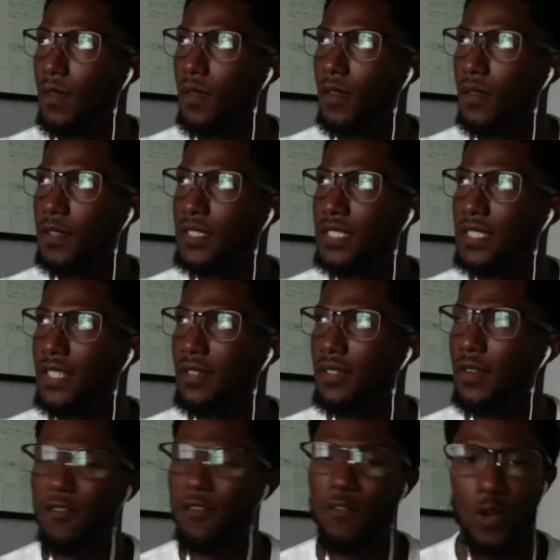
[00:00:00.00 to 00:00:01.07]
I would say around
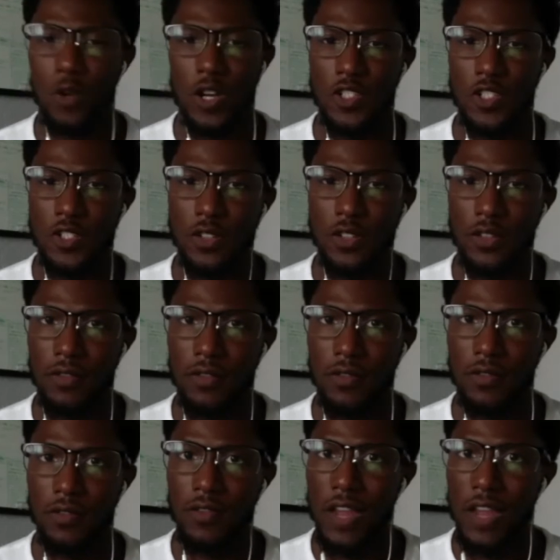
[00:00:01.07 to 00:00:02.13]
400,
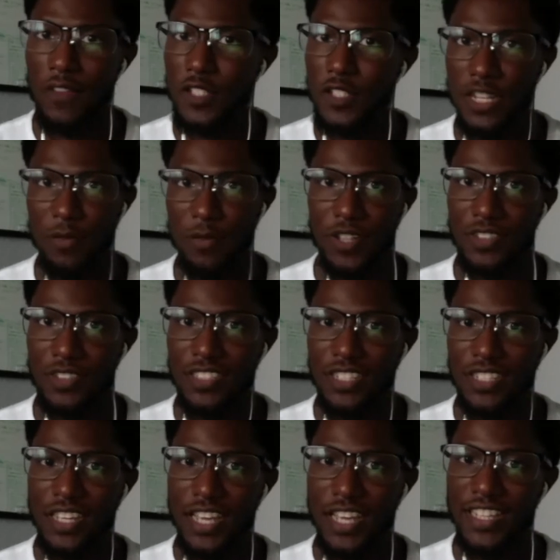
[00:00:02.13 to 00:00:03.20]
500 emails.
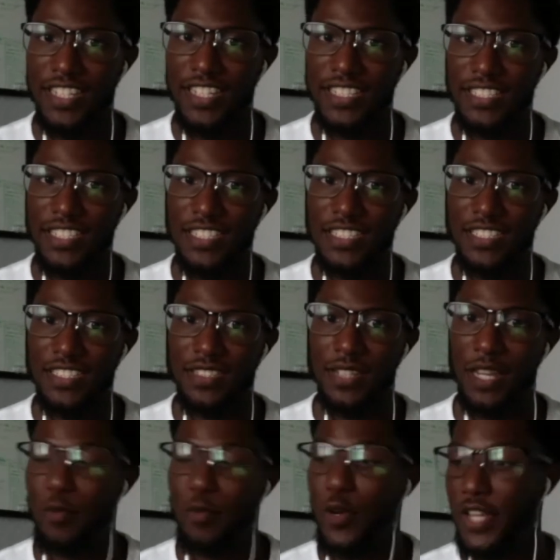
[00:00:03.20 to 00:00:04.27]
And this is like
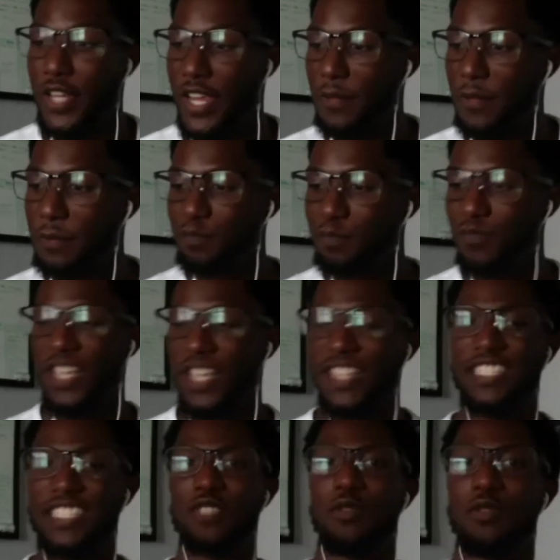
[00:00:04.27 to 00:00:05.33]
per day. And this
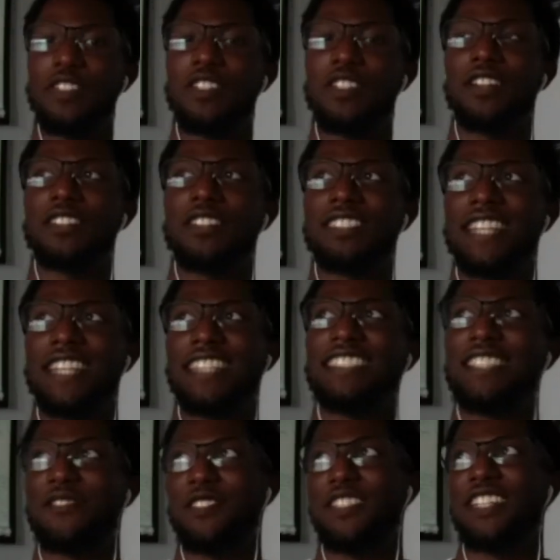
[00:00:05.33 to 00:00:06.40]
is when we started to test
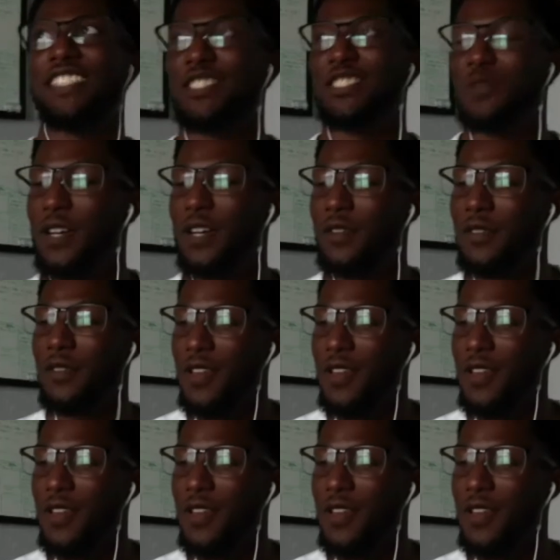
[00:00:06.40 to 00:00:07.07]
different things as well.